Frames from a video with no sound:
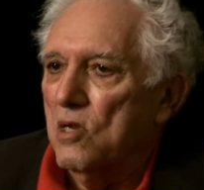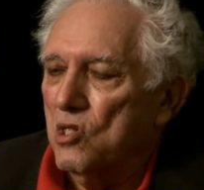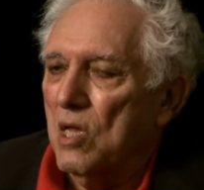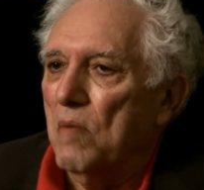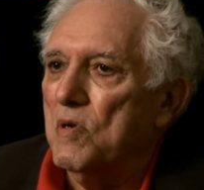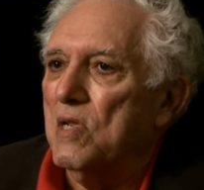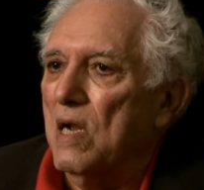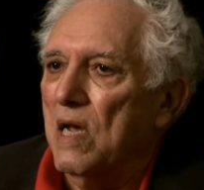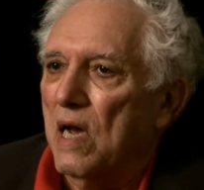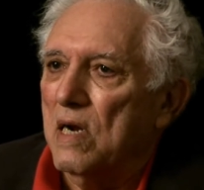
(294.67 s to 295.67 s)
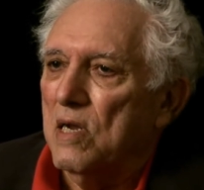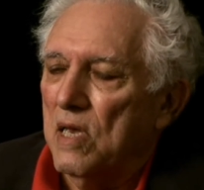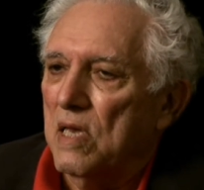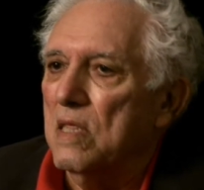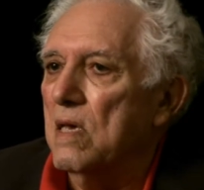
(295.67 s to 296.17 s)
establish an
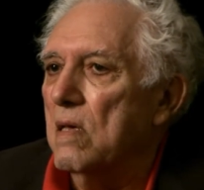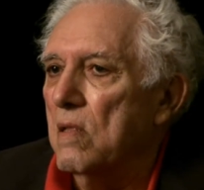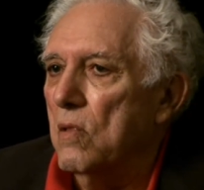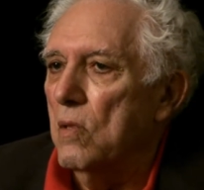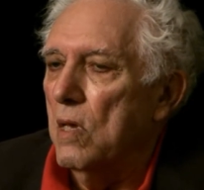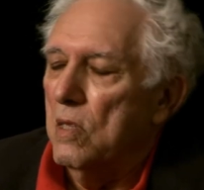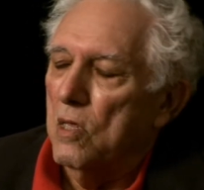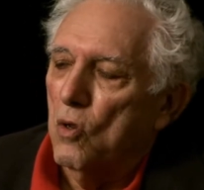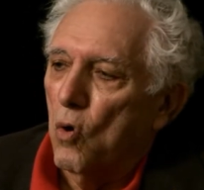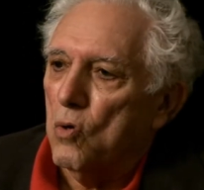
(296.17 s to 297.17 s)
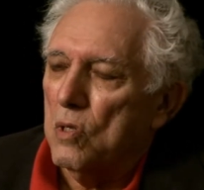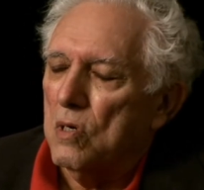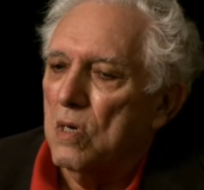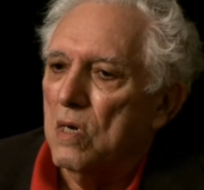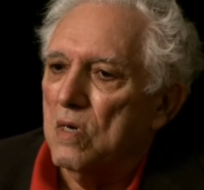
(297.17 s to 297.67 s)
airhead in the
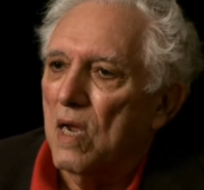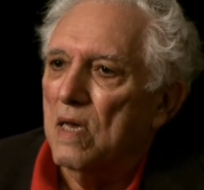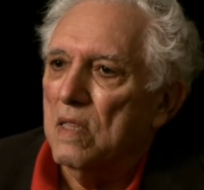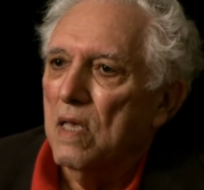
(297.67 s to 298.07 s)
northern Rhine.